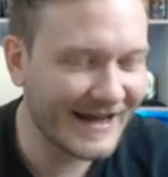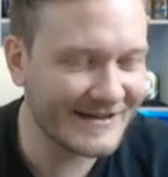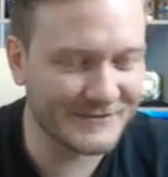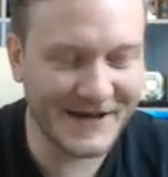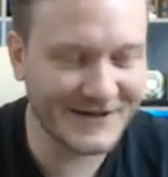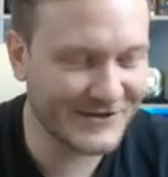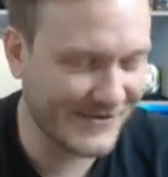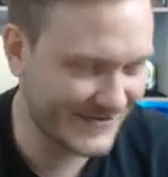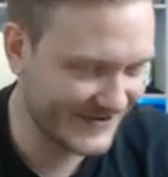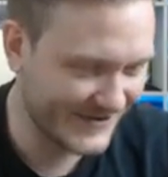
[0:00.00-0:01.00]
He's a black
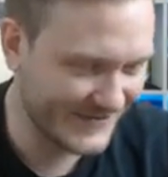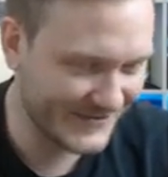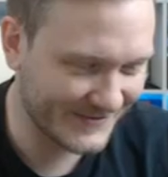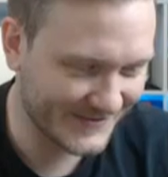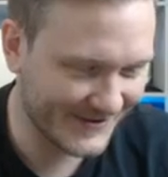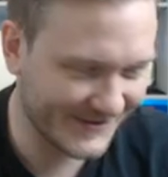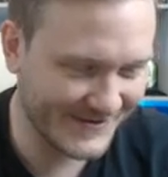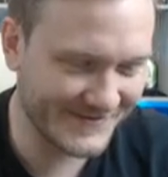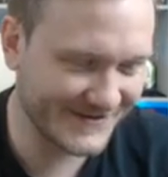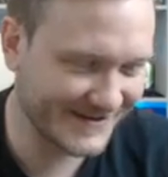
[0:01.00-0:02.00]
Charizard with some dark
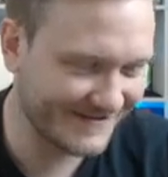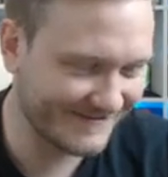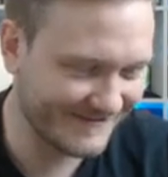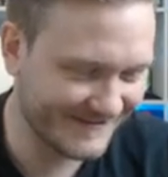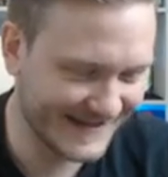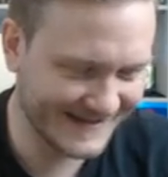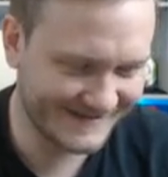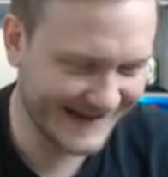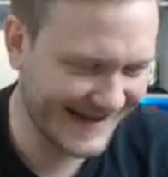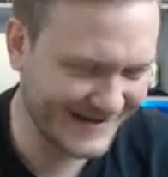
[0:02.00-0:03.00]
crimson.
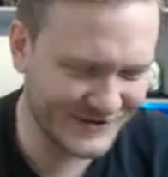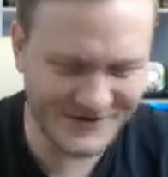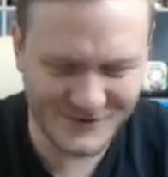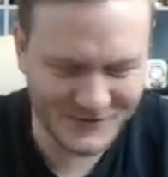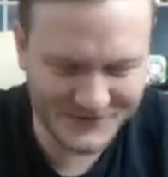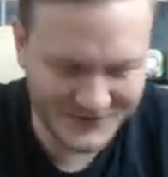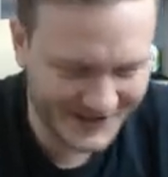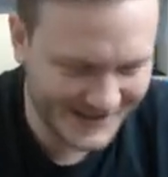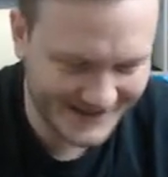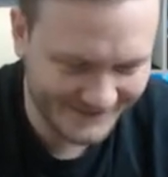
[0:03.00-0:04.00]
It's just an awesome
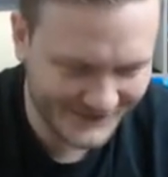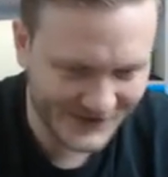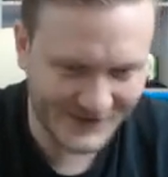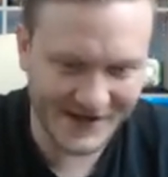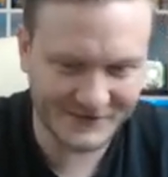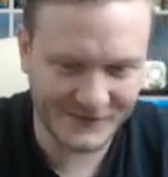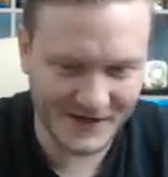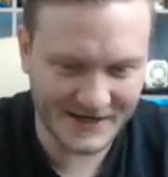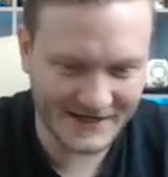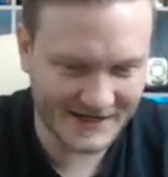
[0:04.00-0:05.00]
shiny. So that's
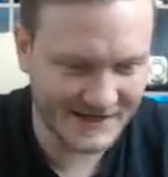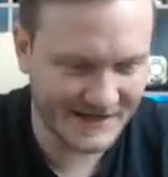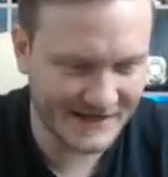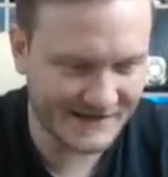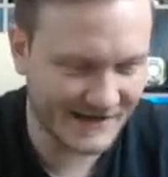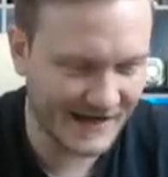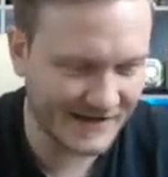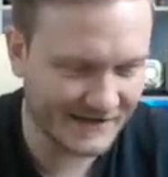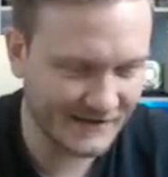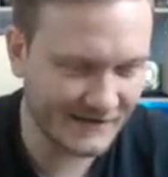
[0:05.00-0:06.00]
why he is
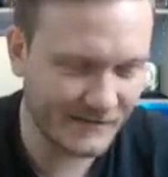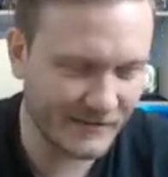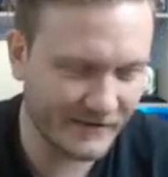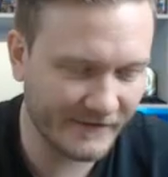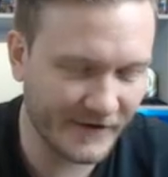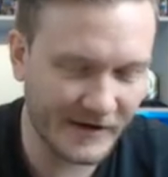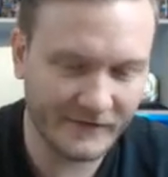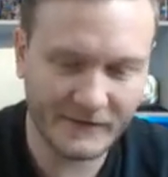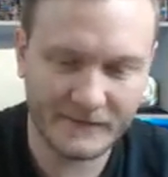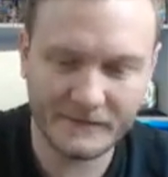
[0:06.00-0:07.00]
at number 5.